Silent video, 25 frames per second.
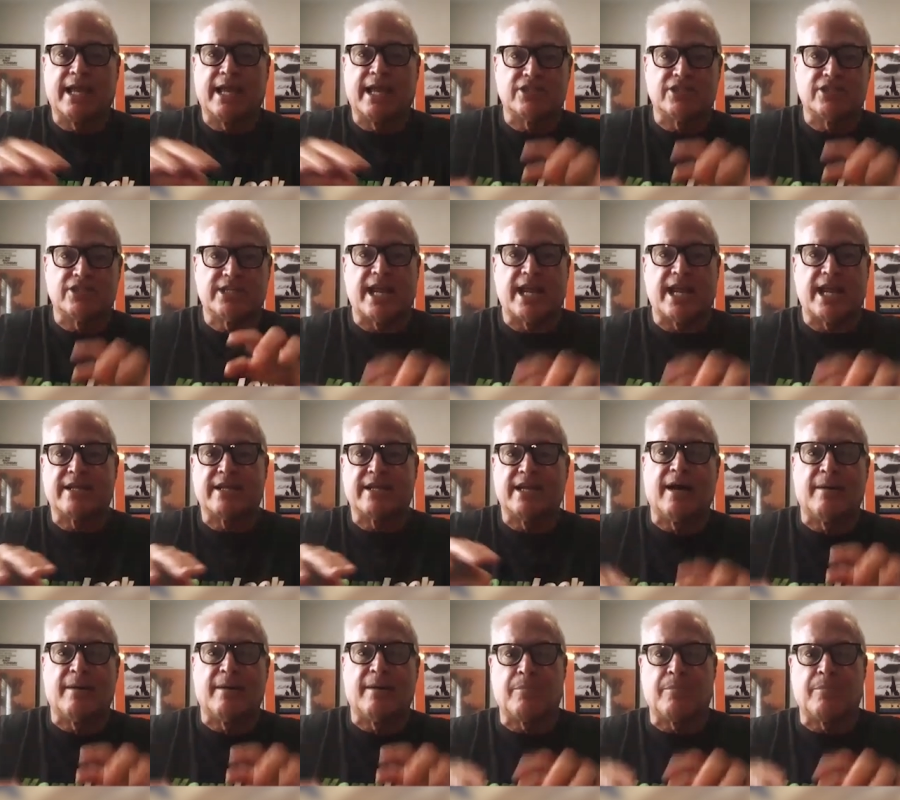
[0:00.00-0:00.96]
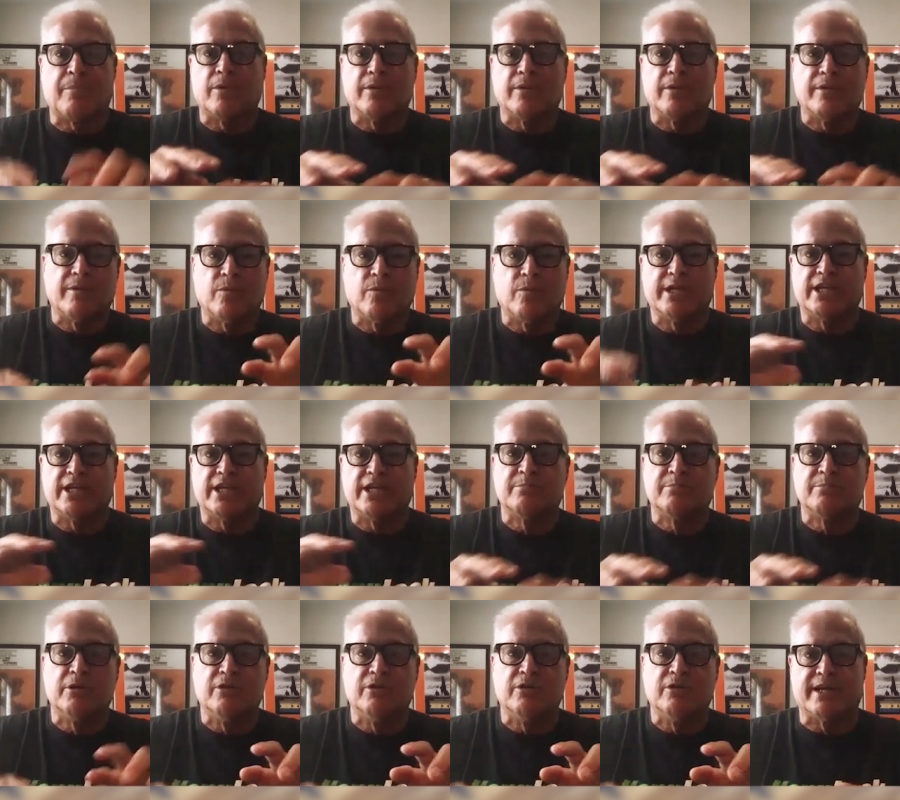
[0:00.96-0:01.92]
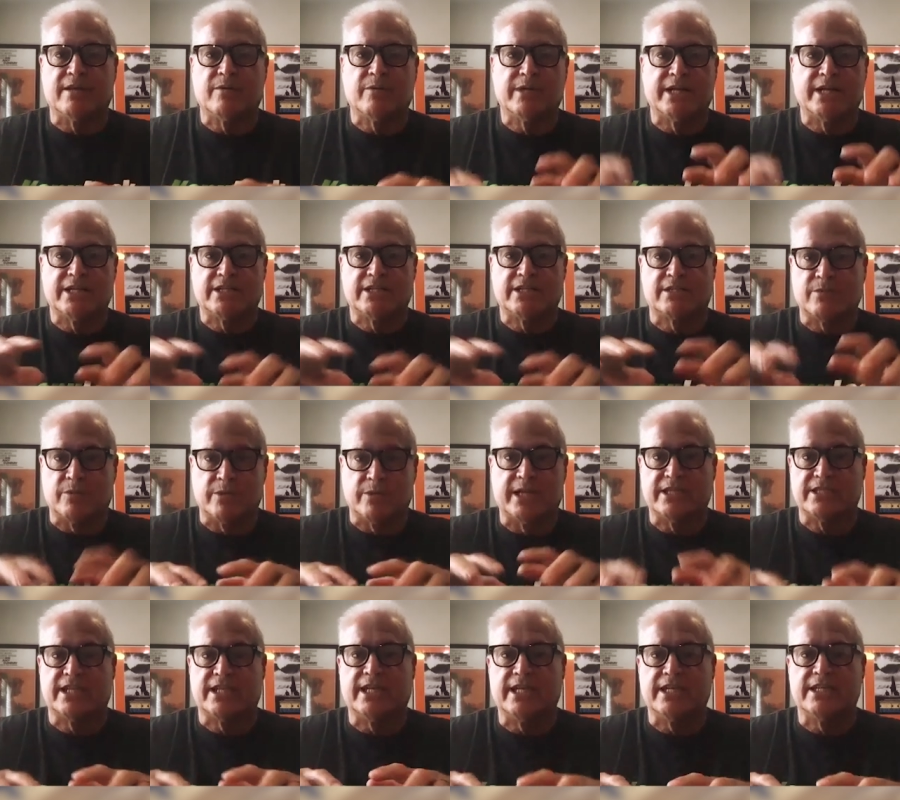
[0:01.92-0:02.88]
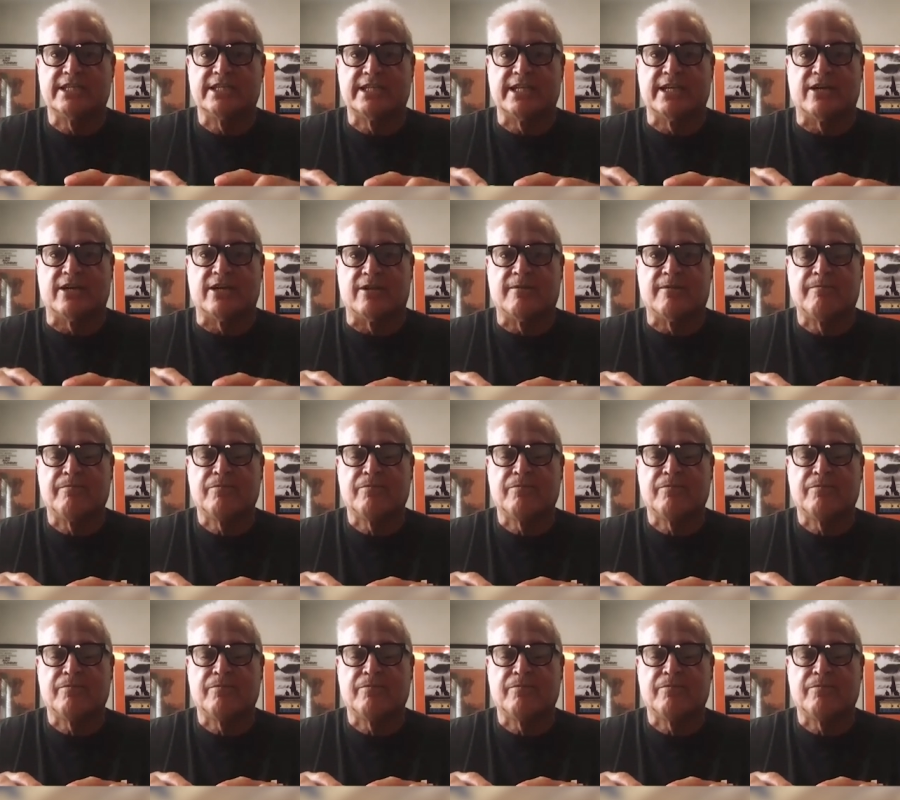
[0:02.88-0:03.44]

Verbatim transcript: stand up when it's moving, when it's sitting still.